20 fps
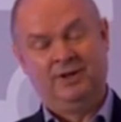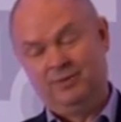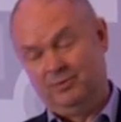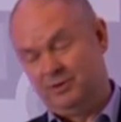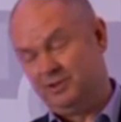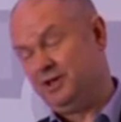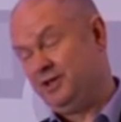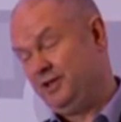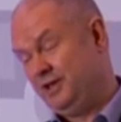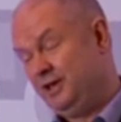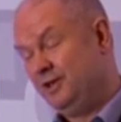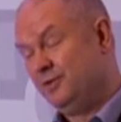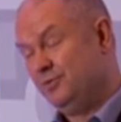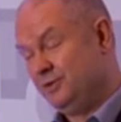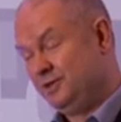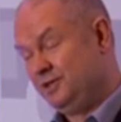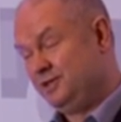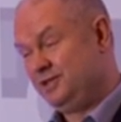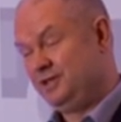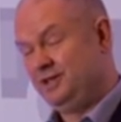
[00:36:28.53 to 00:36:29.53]
which I think
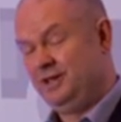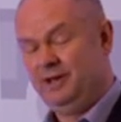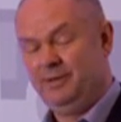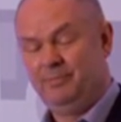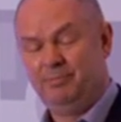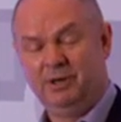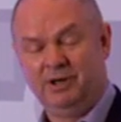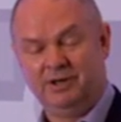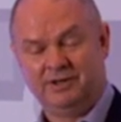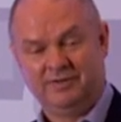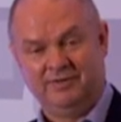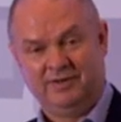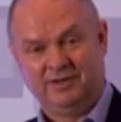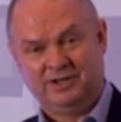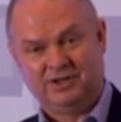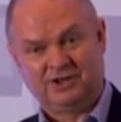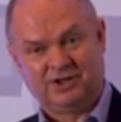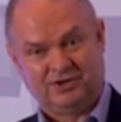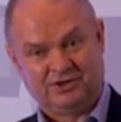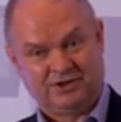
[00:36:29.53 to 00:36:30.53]
was part of the
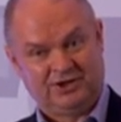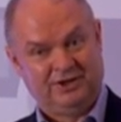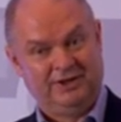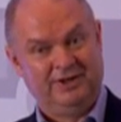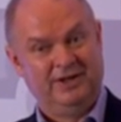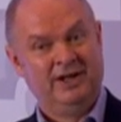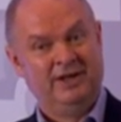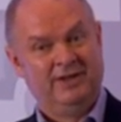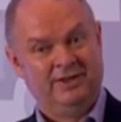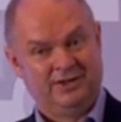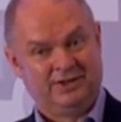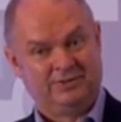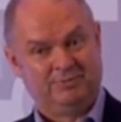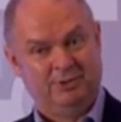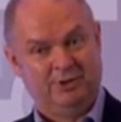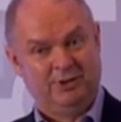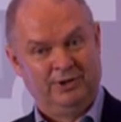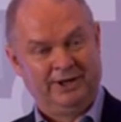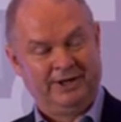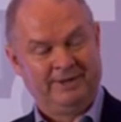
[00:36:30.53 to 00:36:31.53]
discussion this
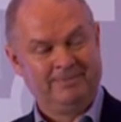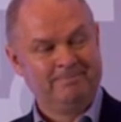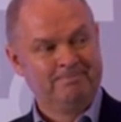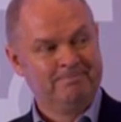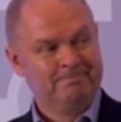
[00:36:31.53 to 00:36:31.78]
morning.